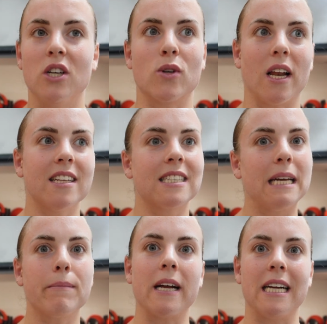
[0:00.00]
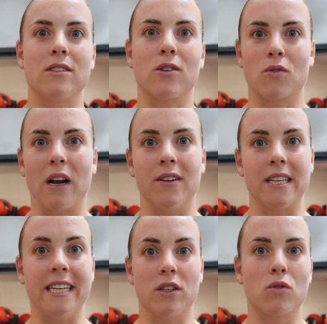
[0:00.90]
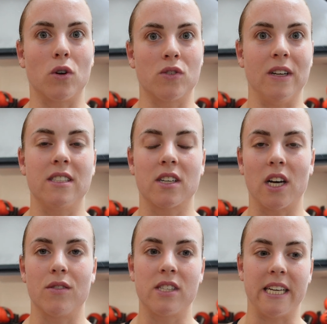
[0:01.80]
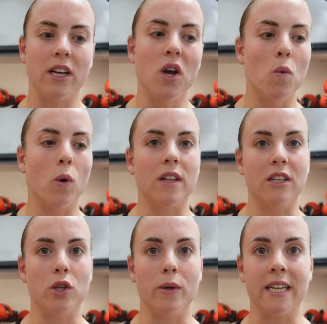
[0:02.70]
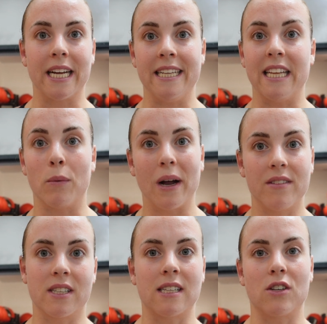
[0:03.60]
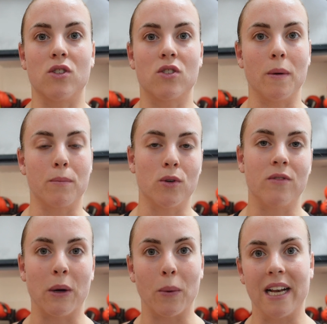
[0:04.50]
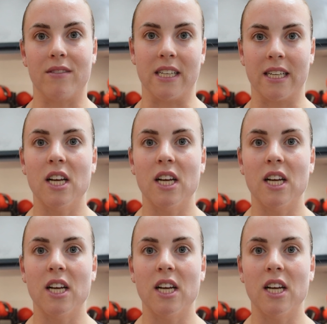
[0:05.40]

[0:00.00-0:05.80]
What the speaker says: So I like to keep my ear to the ground in CrossFit to kind of see what they're doing in their weightlifting sessions to improve their weightlifting.